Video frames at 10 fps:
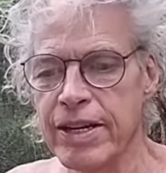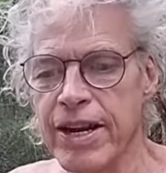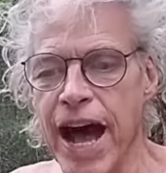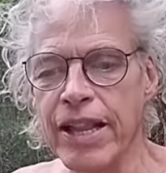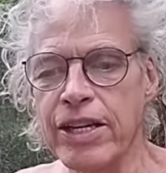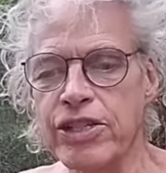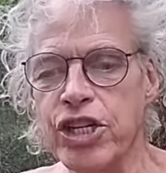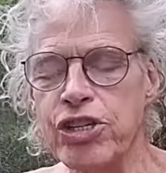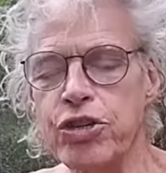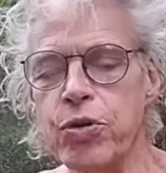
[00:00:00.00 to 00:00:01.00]
Knowledge
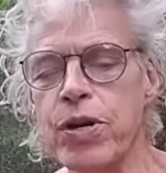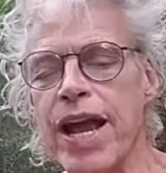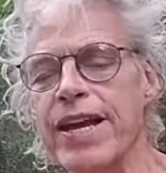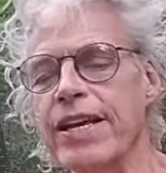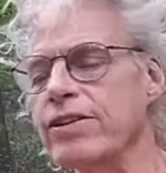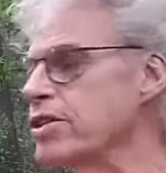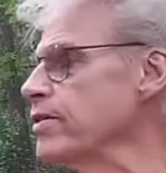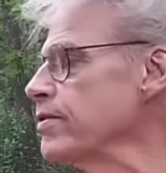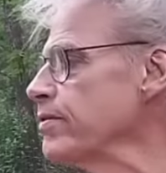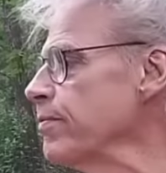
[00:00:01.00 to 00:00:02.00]
is created,
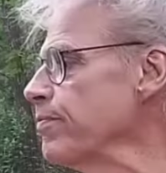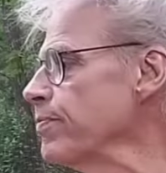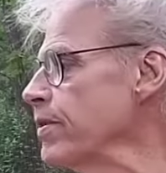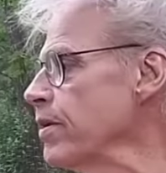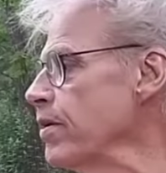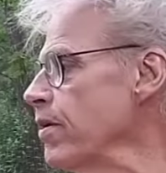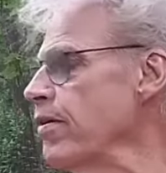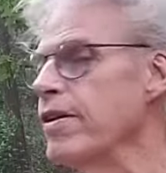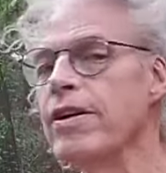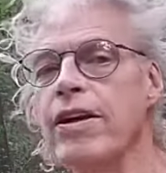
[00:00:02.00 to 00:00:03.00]

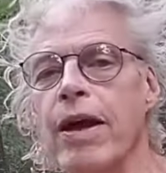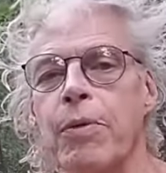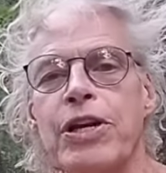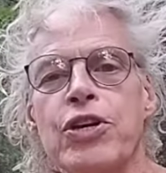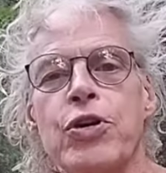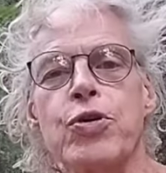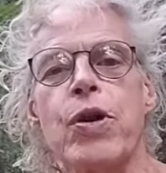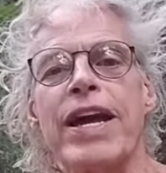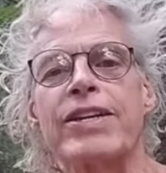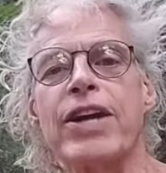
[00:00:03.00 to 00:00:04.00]
and when you
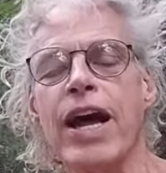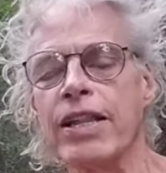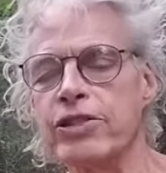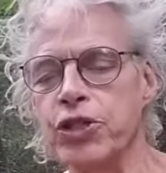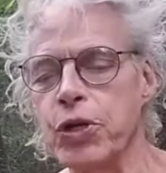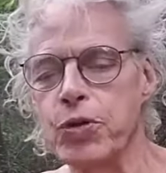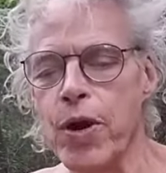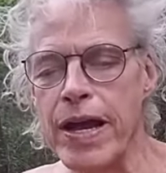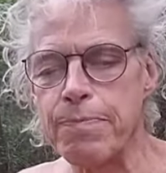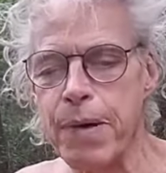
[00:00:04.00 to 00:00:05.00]
create knowledge, you
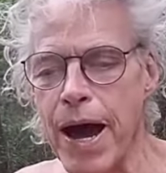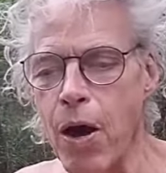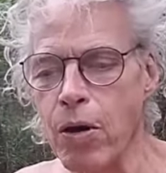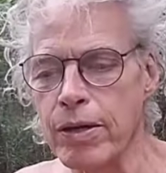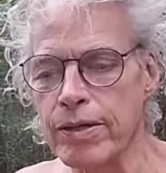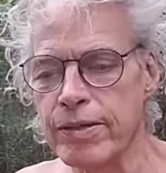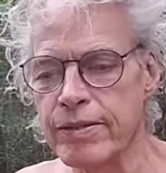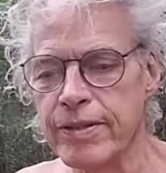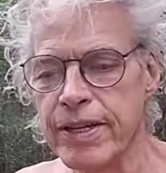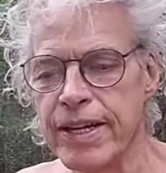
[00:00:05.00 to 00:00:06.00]
create power.
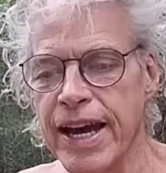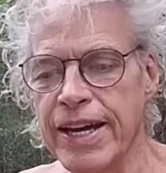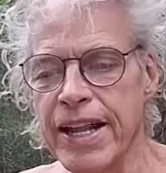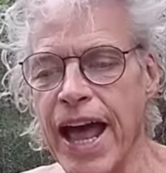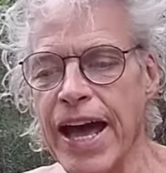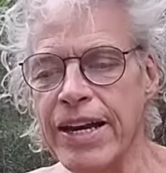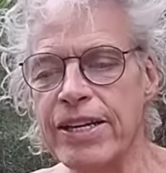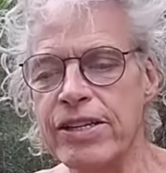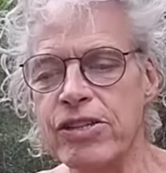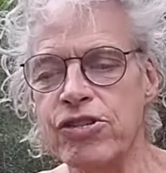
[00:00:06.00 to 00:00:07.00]
And that
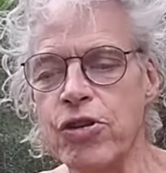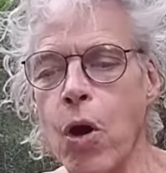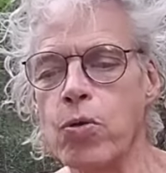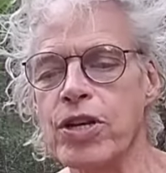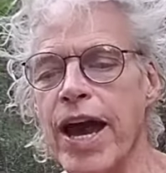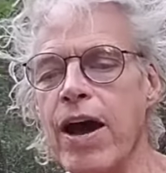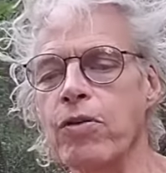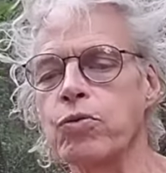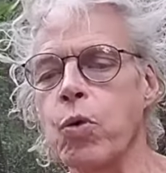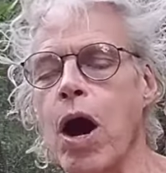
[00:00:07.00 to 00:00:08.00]
is no
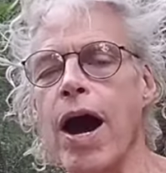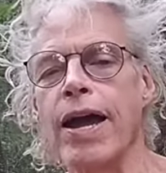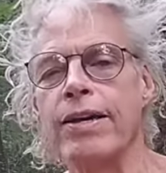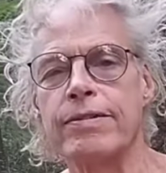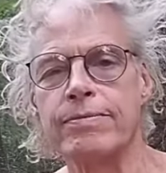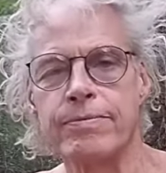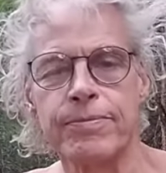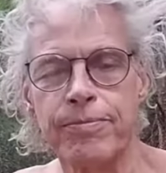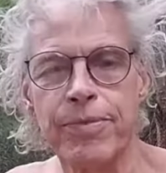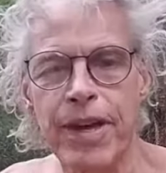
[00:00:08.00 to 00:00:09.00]
doubt why
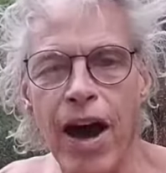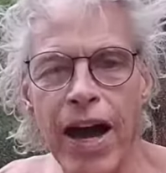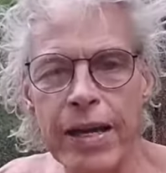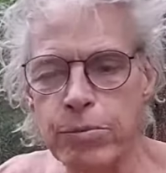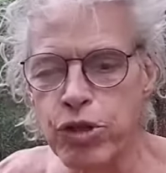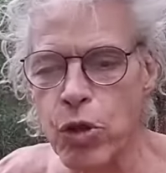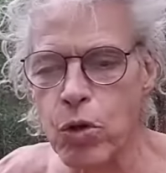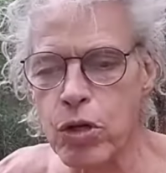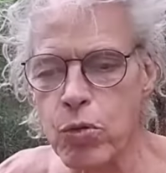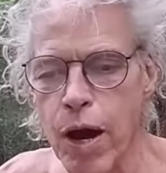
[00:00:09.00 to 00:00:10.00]
I am
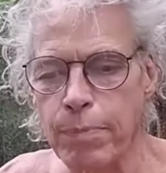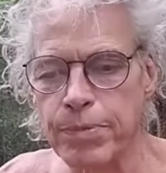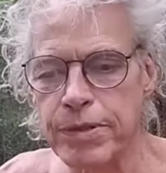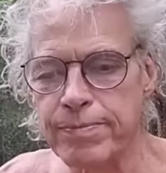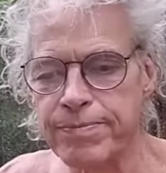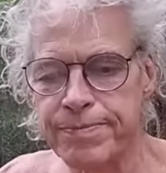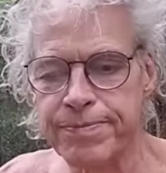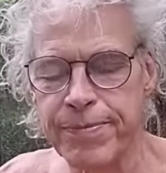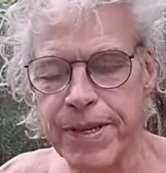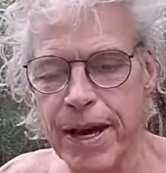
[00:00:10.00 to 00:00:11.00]
so
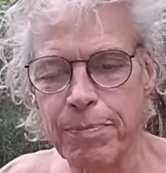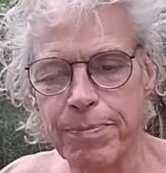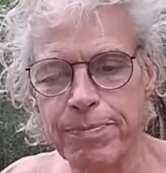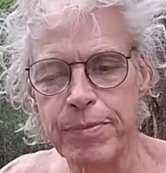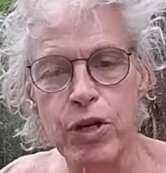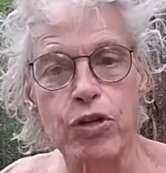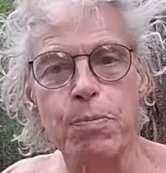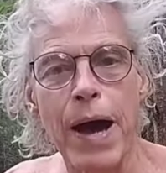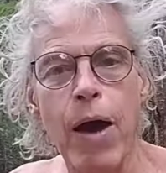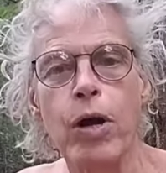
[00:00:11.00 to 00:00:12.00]
corrupt. Yep, because
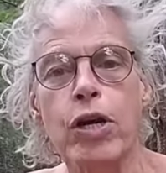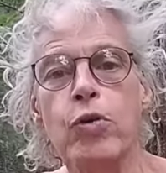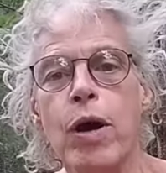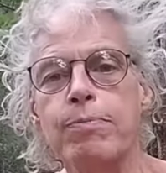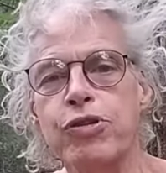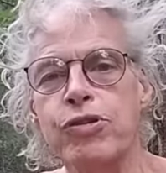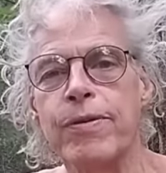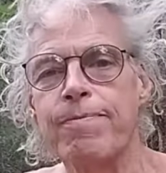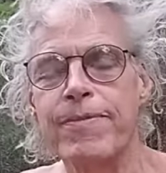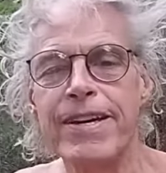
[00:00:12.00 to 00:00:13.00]
power corrupts.
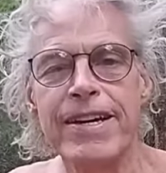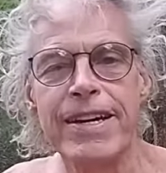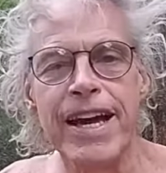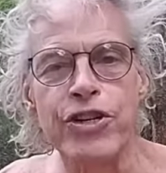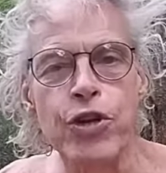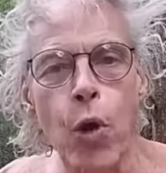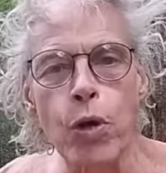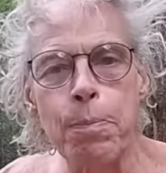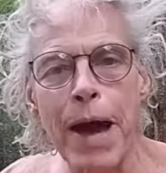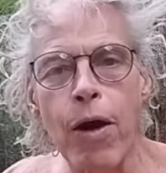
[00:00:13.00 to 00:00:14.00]
And
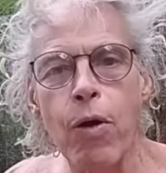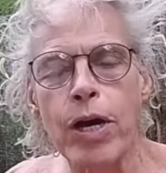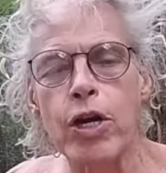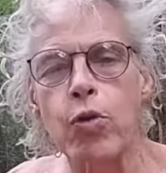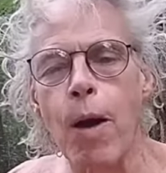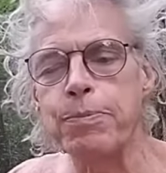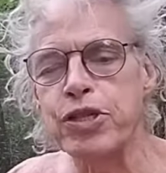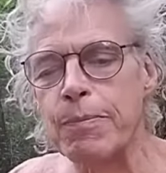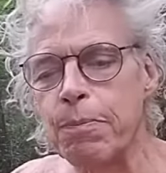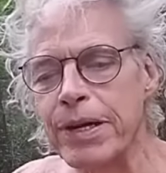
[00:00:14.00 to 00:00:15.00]
total power
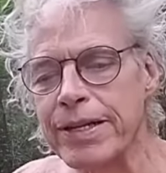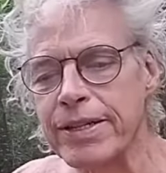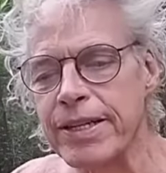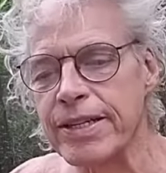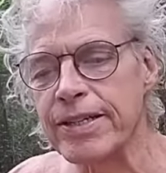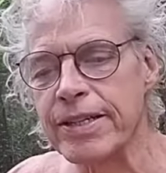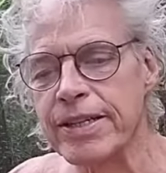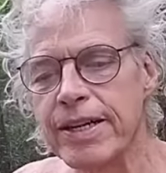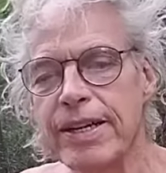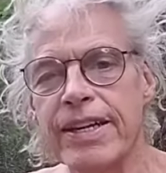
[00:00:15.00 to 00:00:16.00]
corrupts completely.
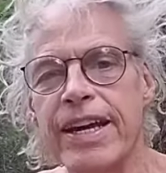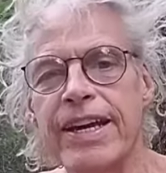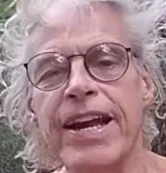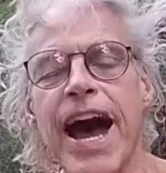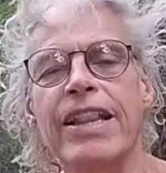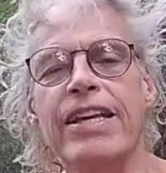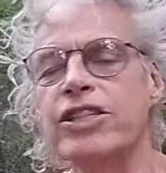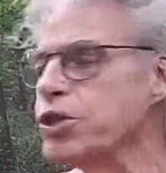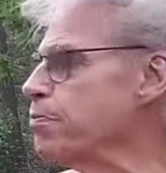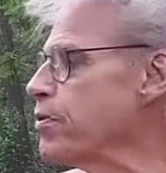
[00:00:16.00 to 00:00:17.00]
And
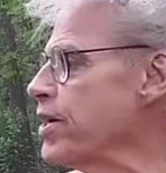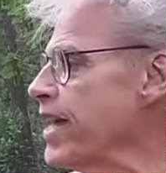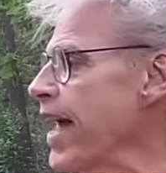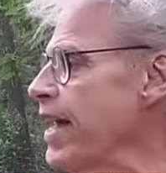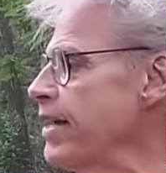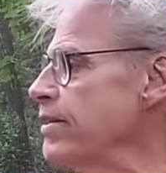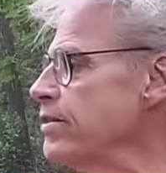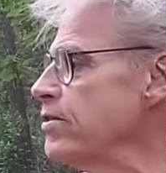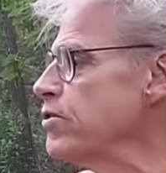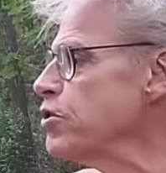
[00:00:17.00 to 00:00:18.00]
knowledge
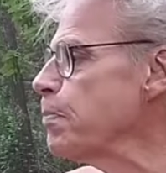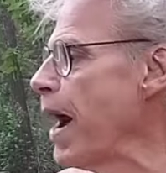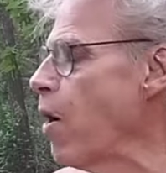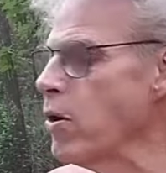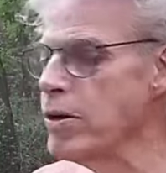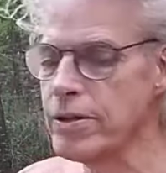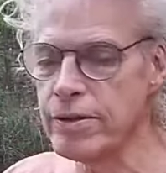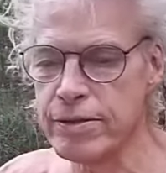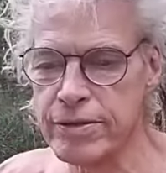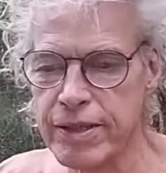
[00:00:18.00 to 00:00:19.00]
gains power.
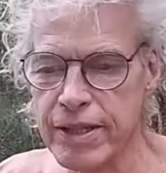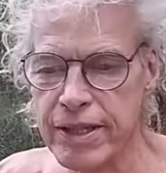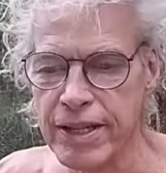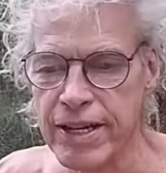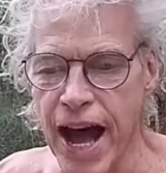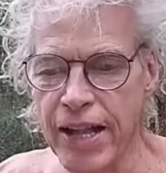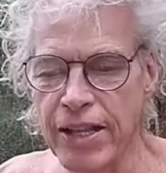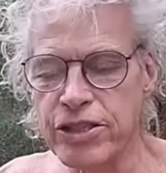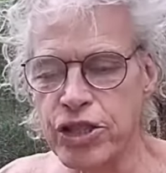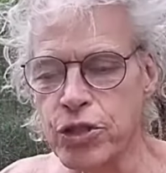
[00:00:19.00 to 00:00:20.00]

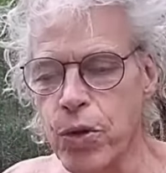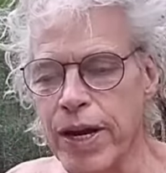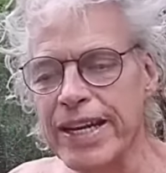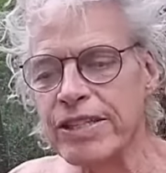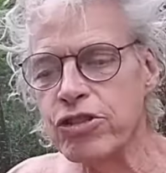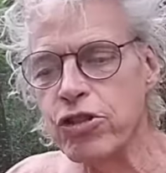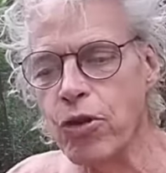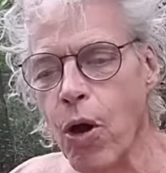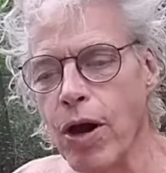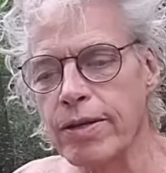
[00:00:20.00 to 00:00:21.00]
Knowledge gains
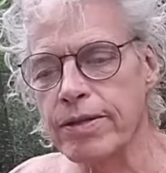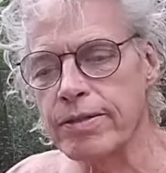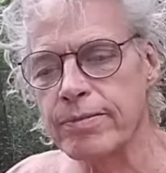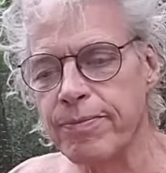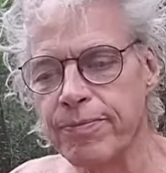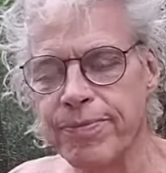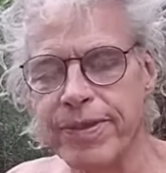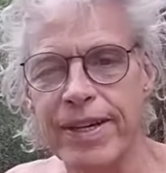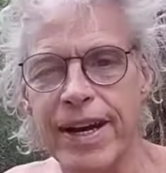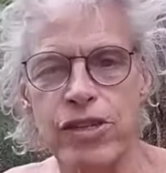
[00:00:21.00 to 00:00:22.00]
thought.
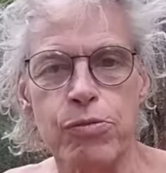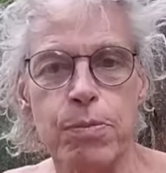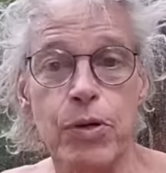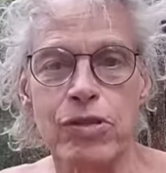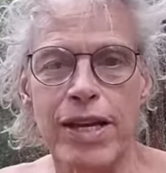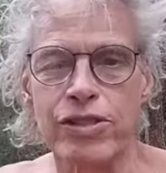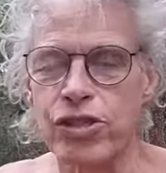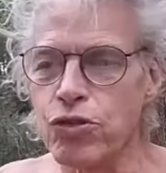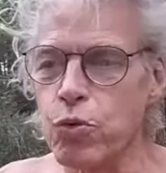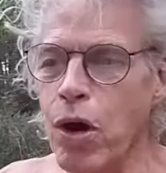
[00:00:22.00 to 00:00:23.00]
I suppose that's
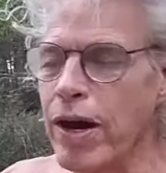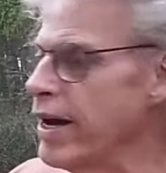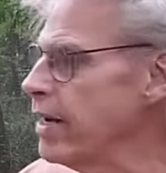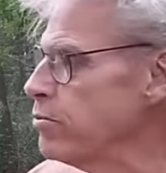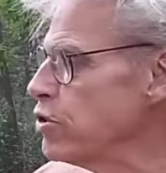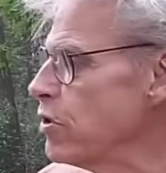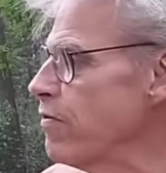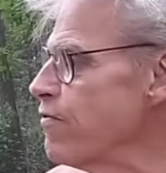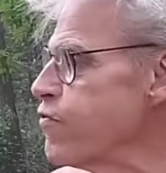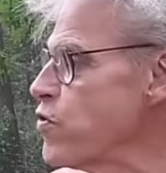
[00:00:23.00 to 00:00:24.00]
just why I'm
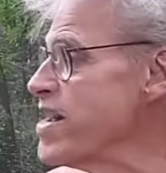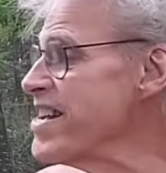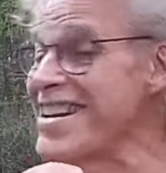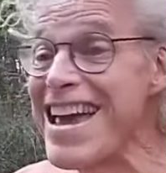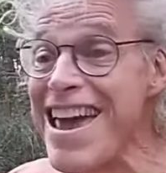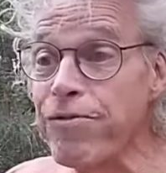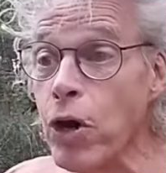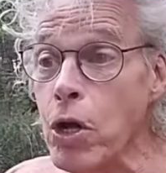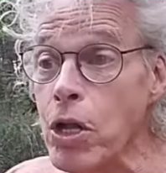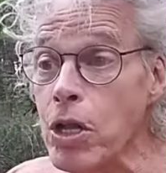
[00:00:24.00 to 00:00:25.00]
so freaking
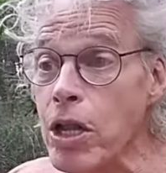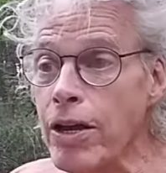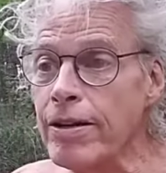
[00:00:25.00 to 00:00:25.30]
evil.